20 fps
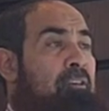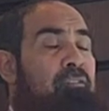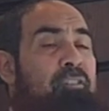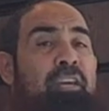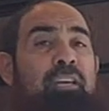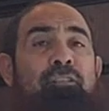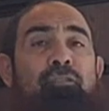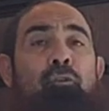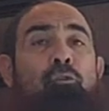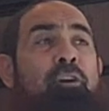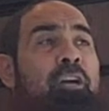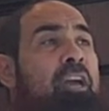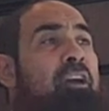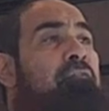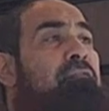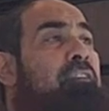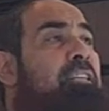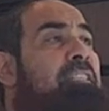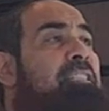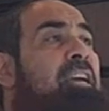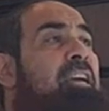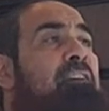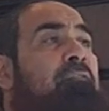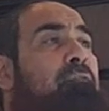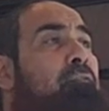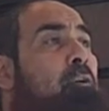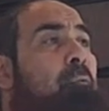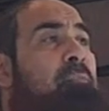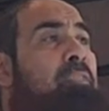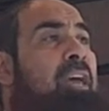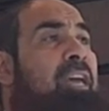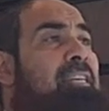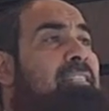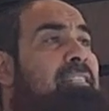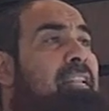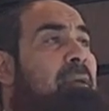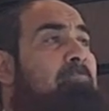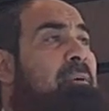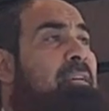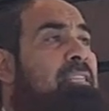They took everything from the
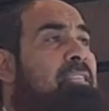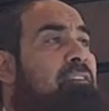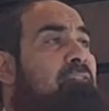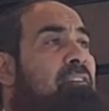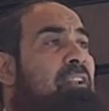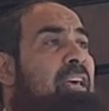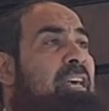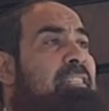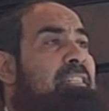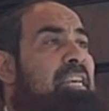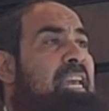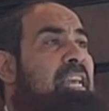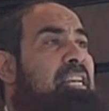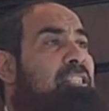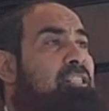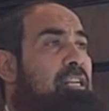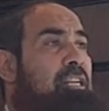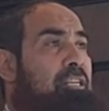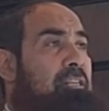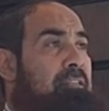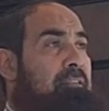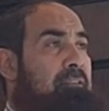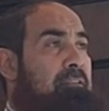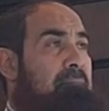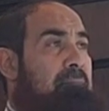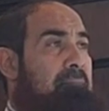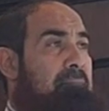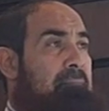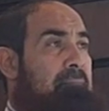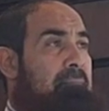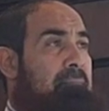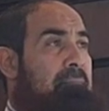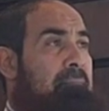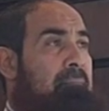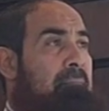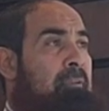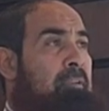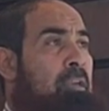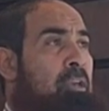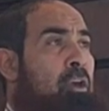Islamic civilization.
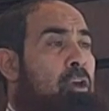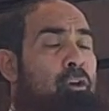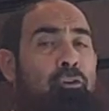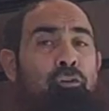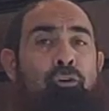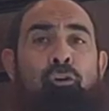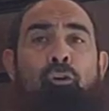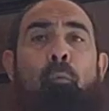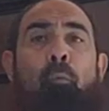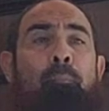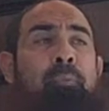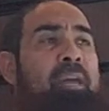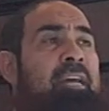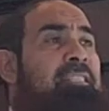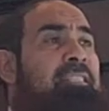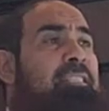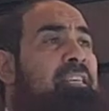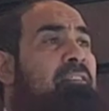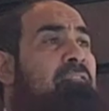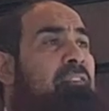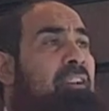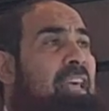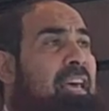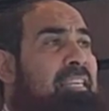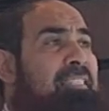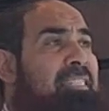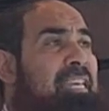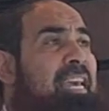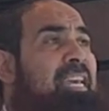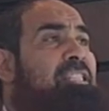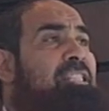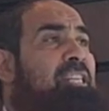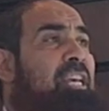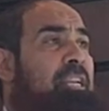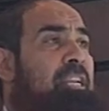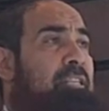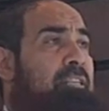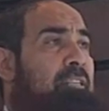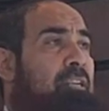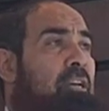European
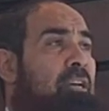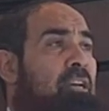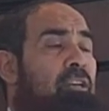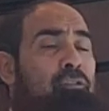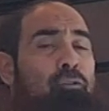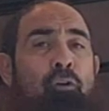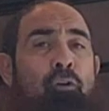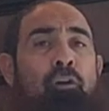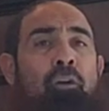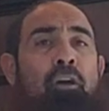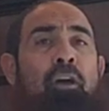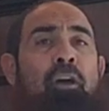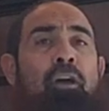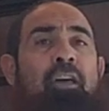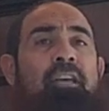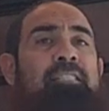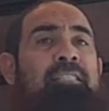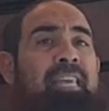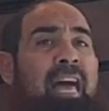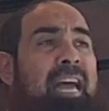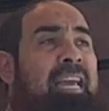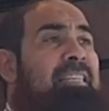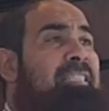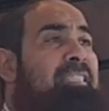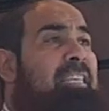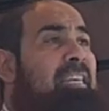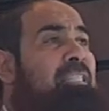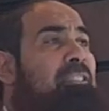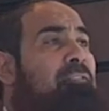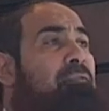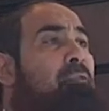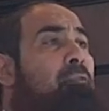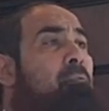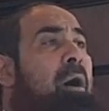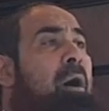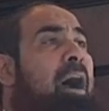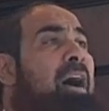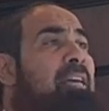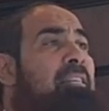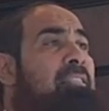civilization took scientists from
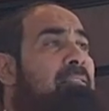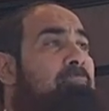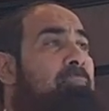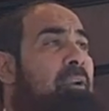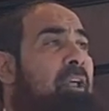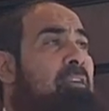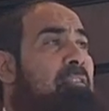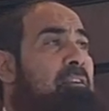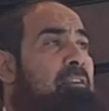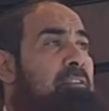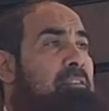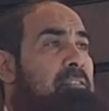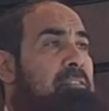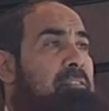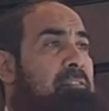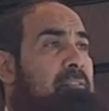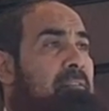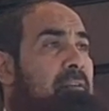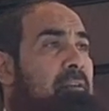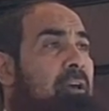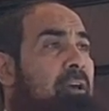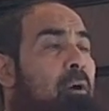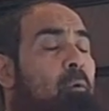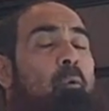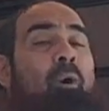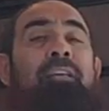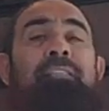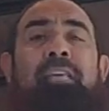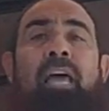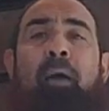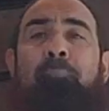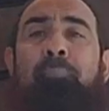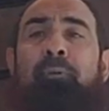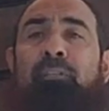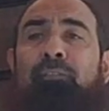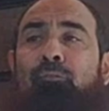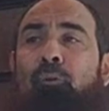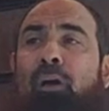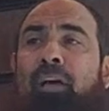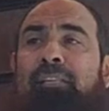us, brothers. What
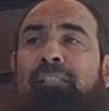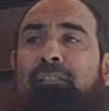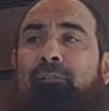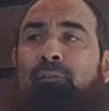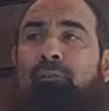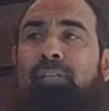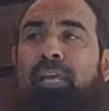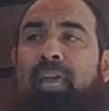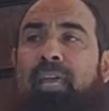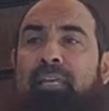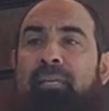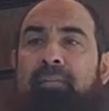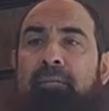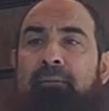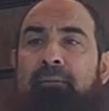happened to us today?